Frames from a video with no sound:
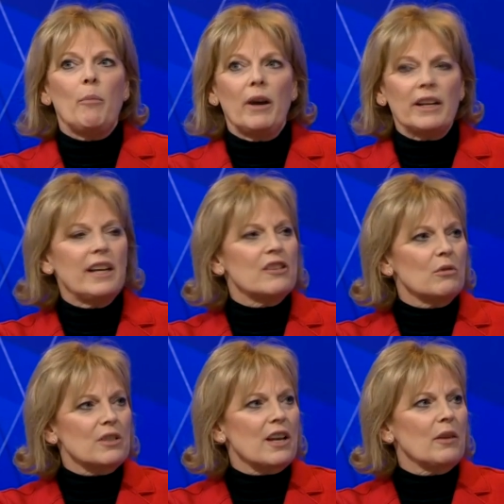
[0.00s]
but he's
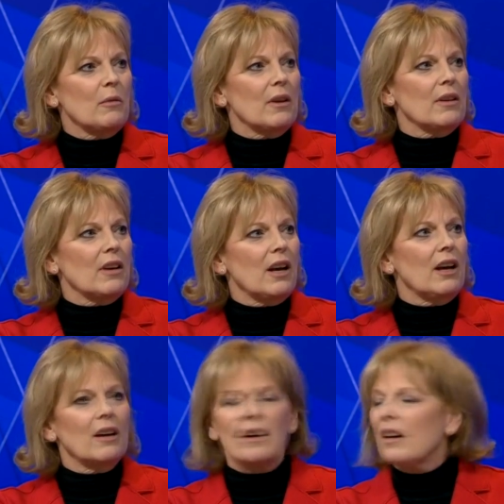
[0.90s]
also... The word
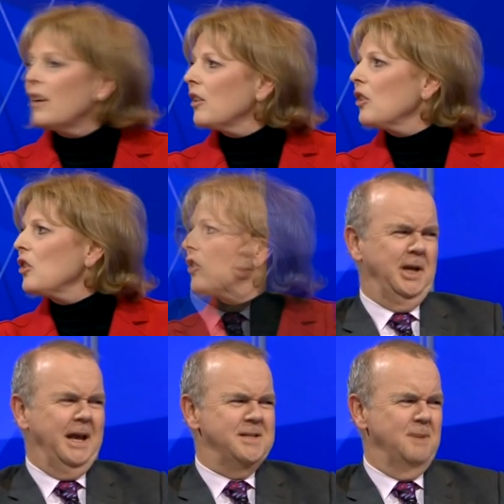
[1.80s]
sadness is
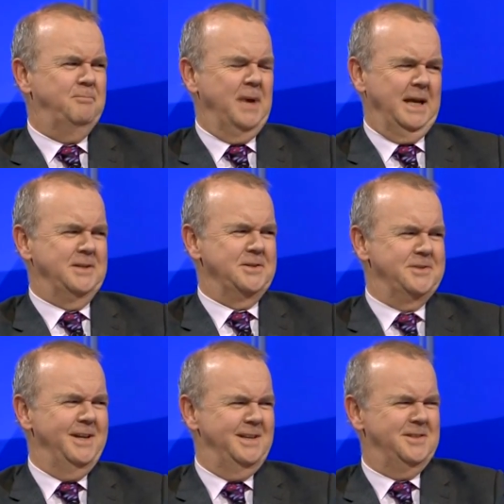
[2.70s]
pushing it yeah, a bit, no.
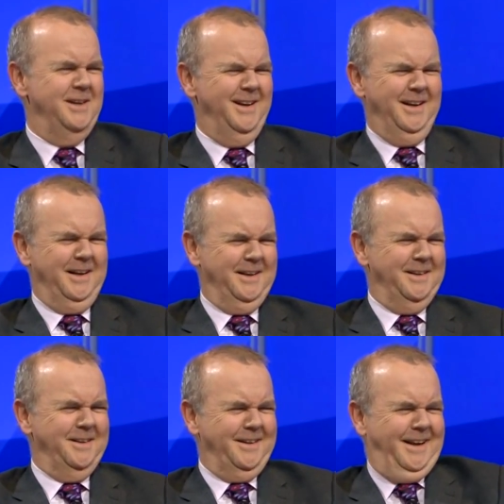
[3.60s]
isn't it? He's, the
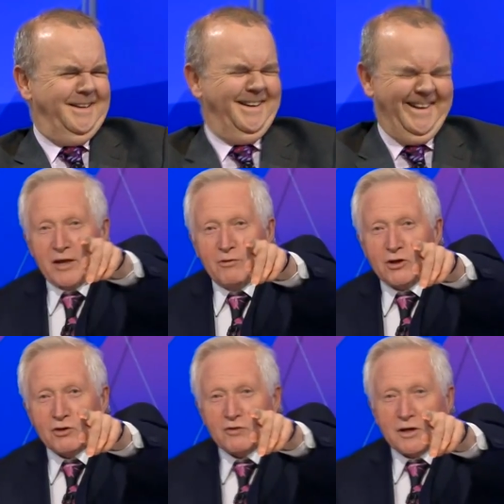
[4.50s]
woman he's at the back. I'm sorry,
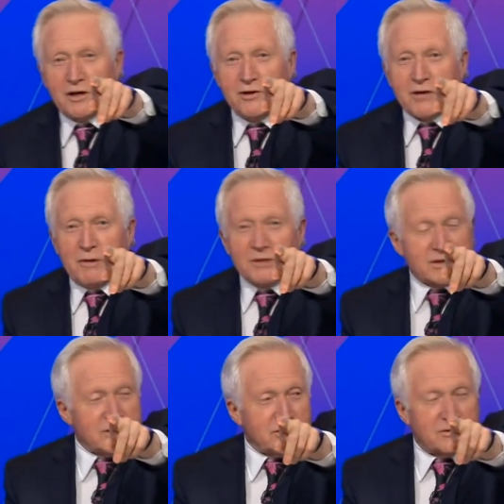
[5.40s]
I'm not. He's also,
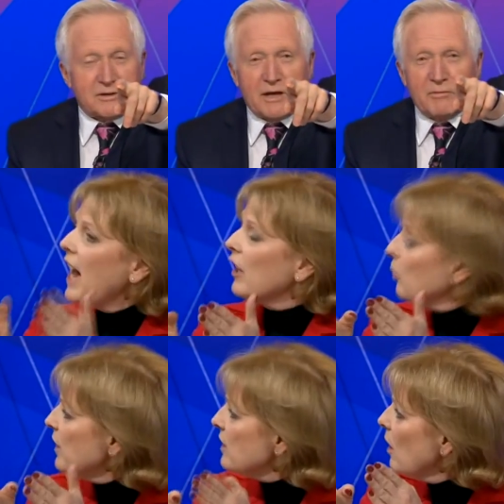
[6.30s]
to, he's also
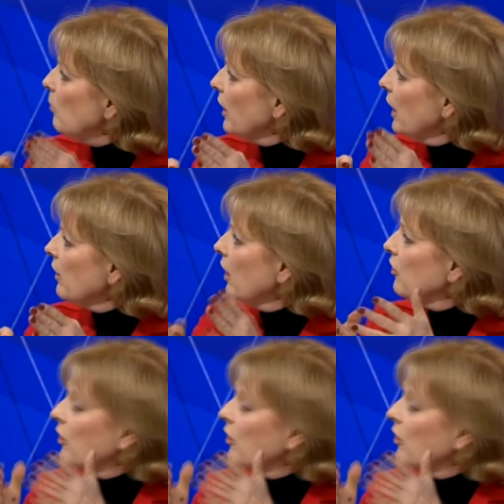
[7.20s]
paying a great deal of